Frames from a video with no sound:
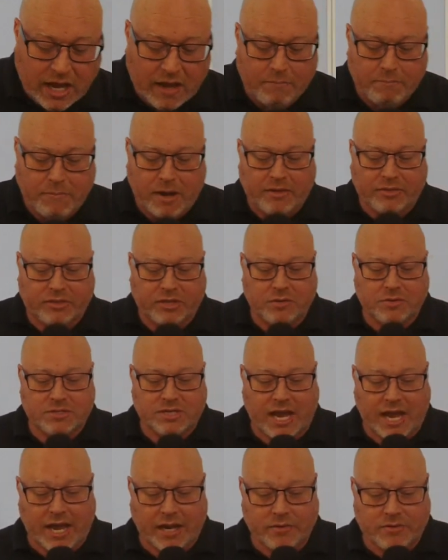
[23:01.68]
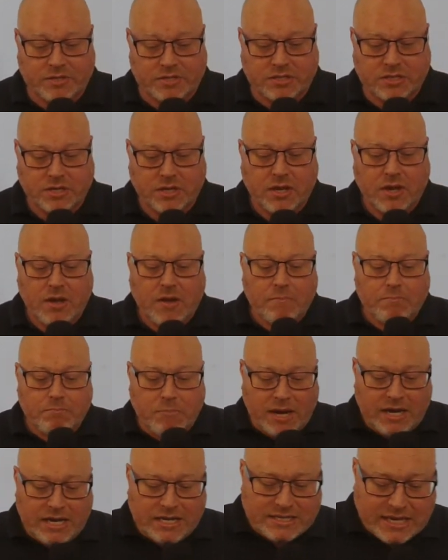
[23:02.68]
at Matthew's house,
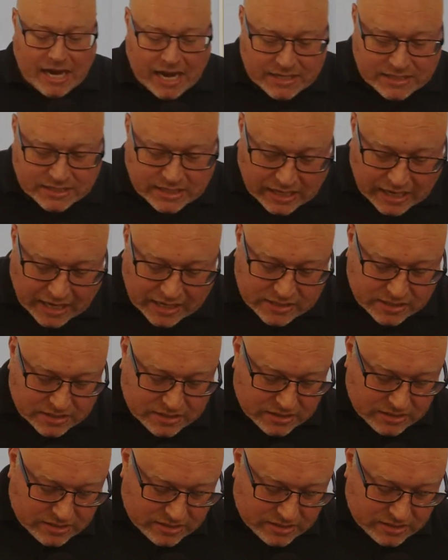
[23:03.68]
many tax collectors and